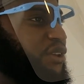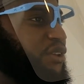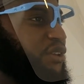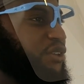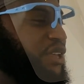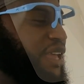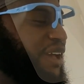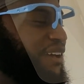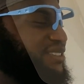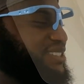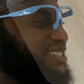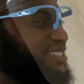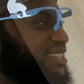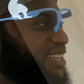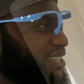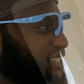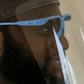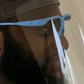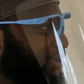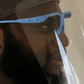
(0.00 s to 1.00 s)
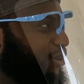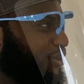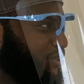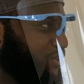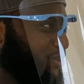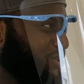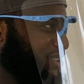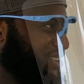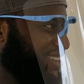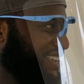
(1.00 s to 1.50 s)
you have to taste a lot of
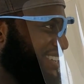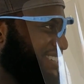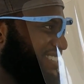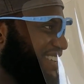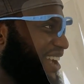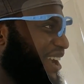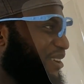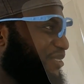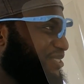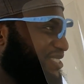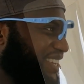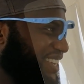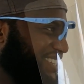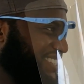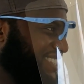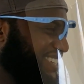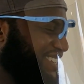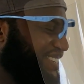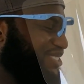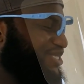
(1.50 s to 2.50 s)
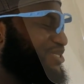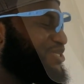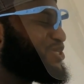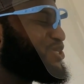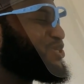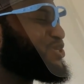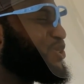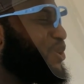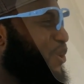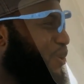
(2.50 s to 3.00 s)
coconuts. I've tasted
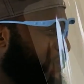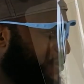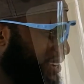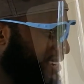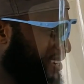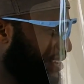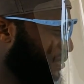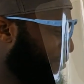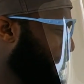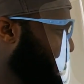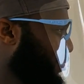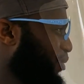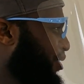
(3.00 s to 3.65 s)
so many different